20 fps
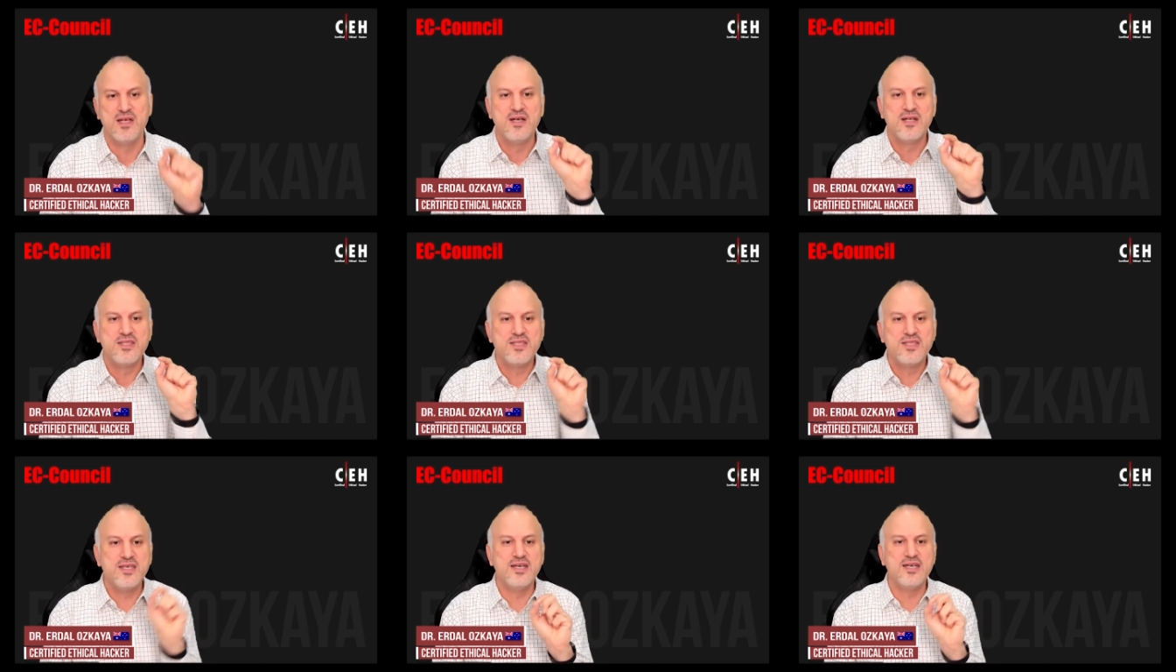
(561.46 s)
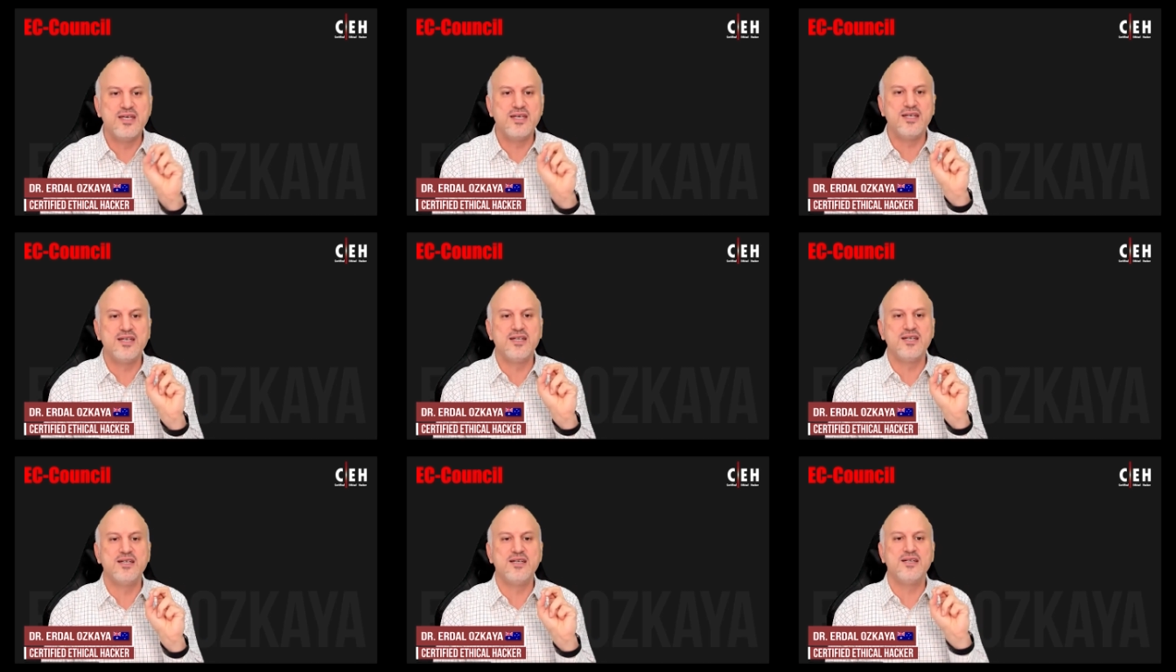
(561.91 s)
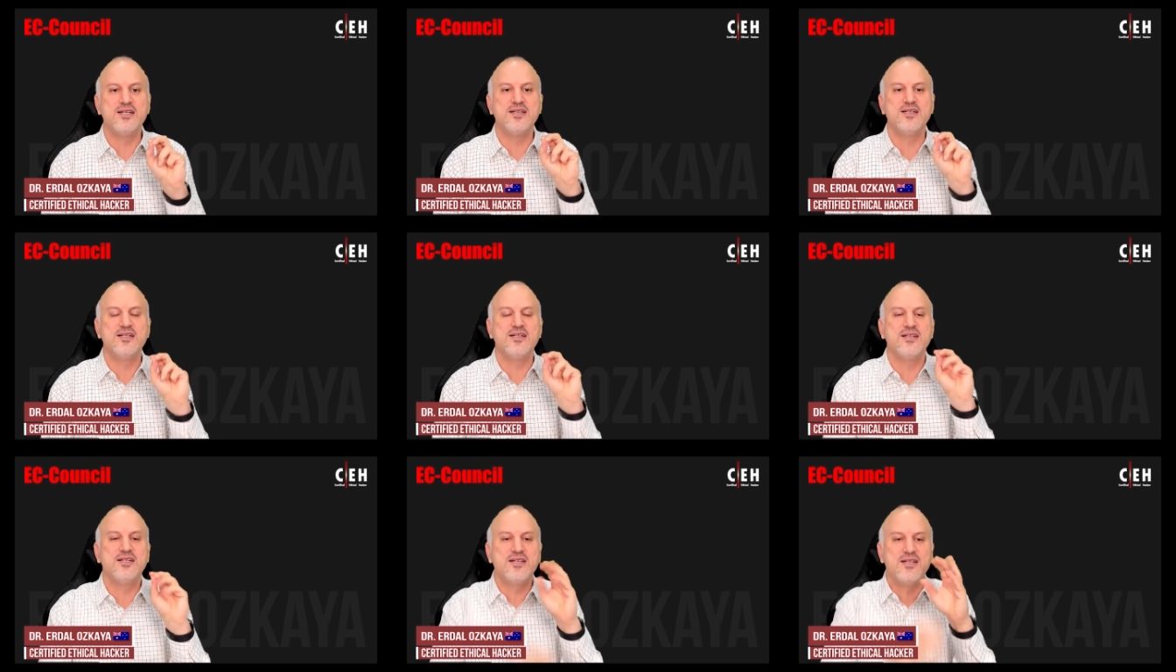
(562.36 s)

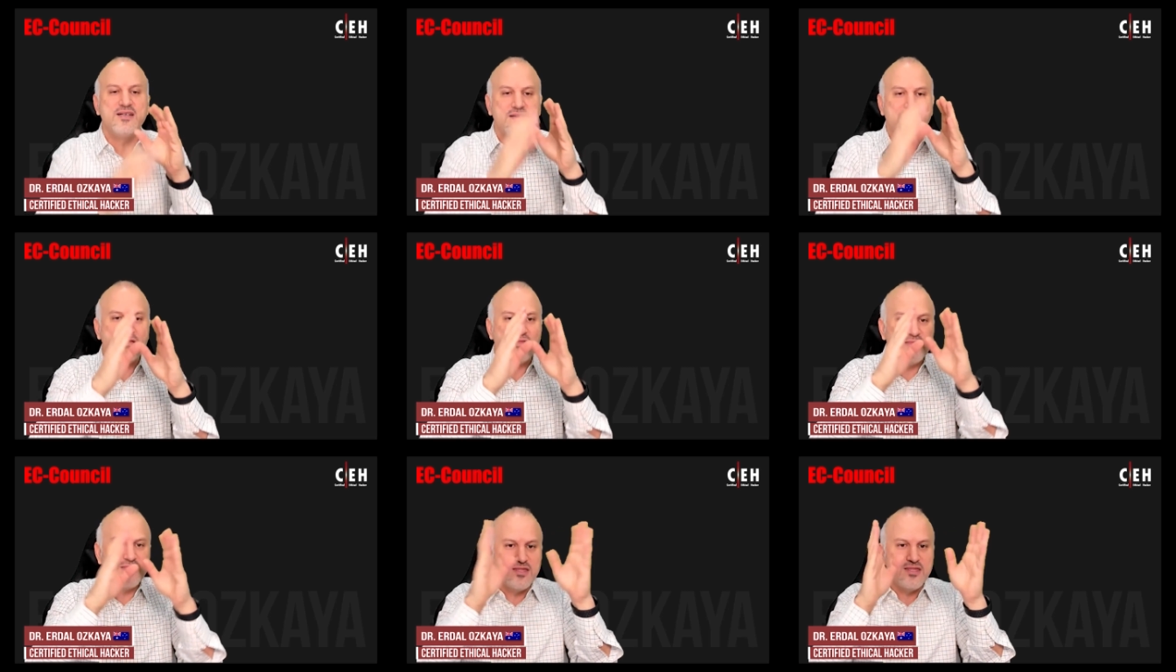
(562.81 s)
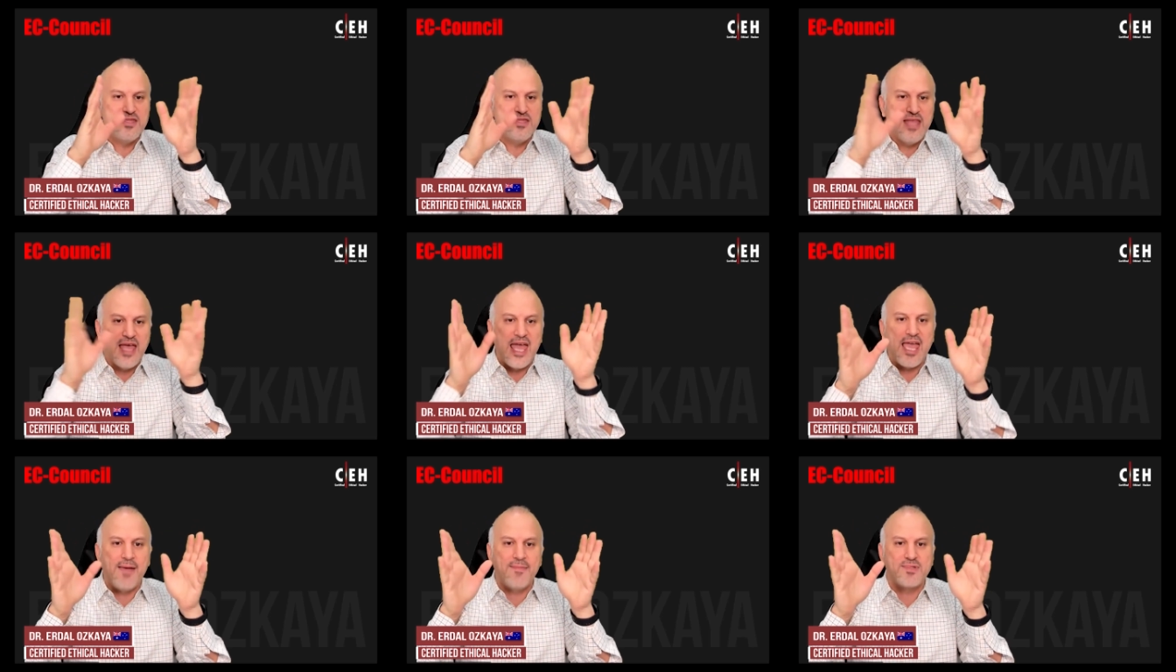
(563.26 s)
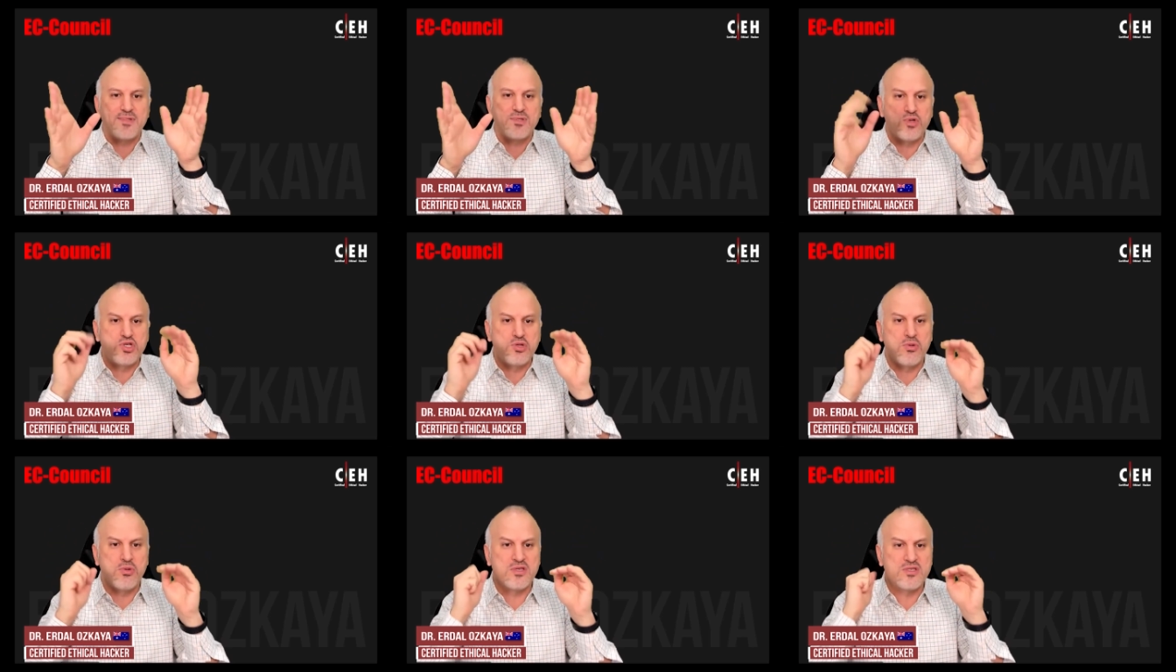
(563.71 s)
the names
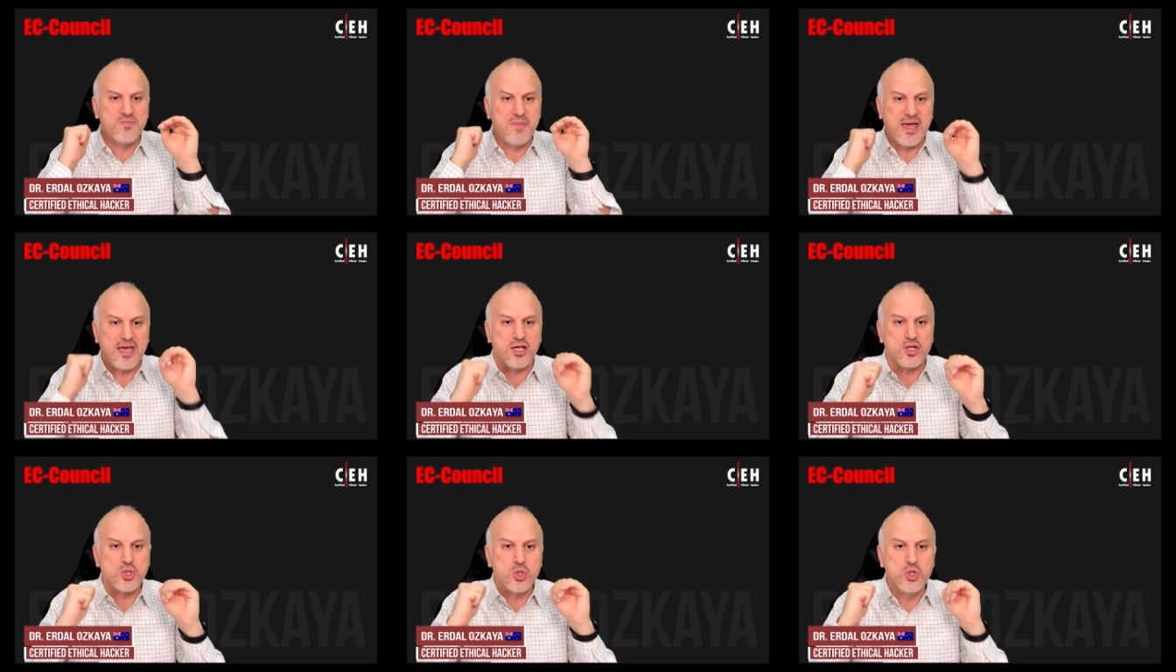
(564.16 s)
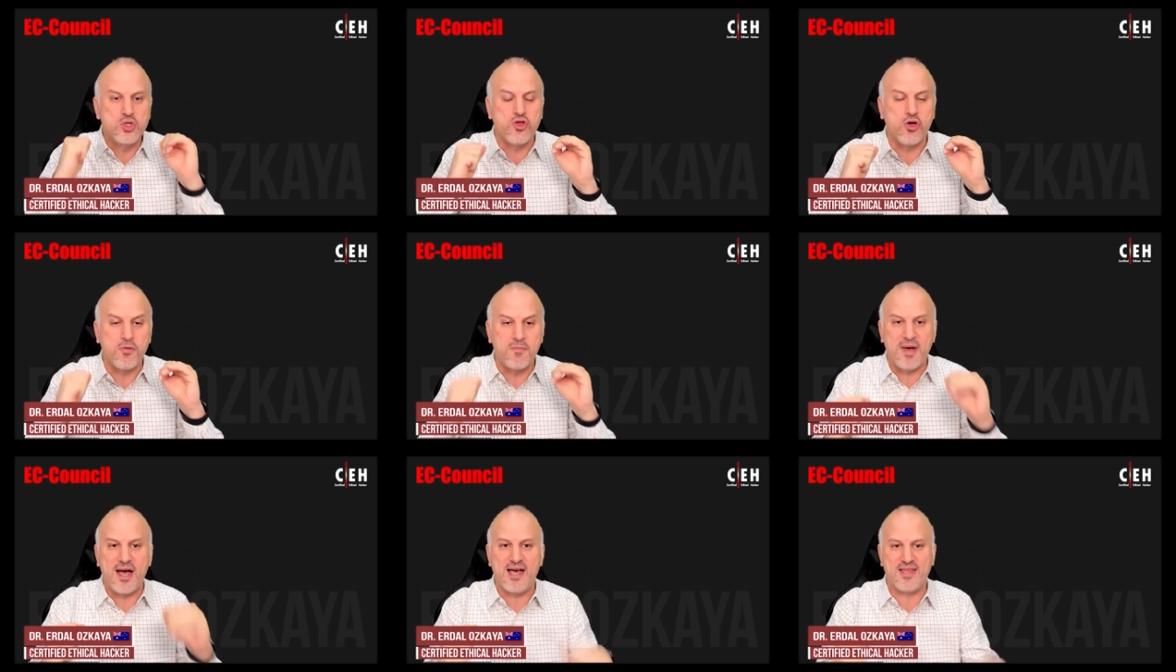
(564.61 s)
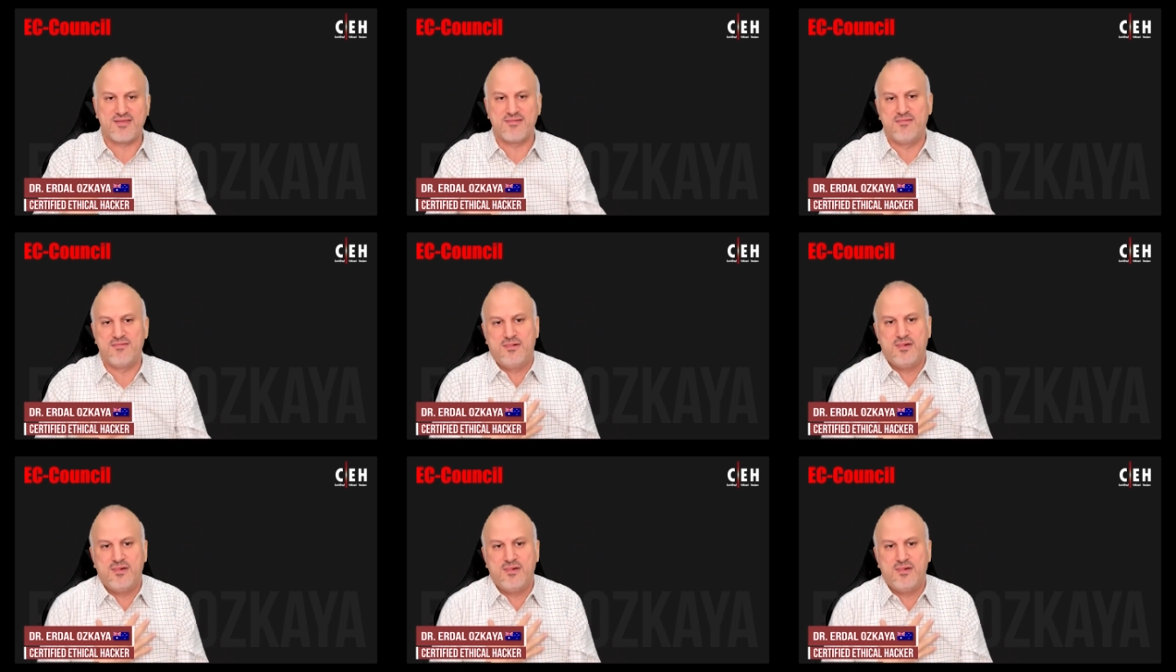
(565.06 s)
which was make it good or bad.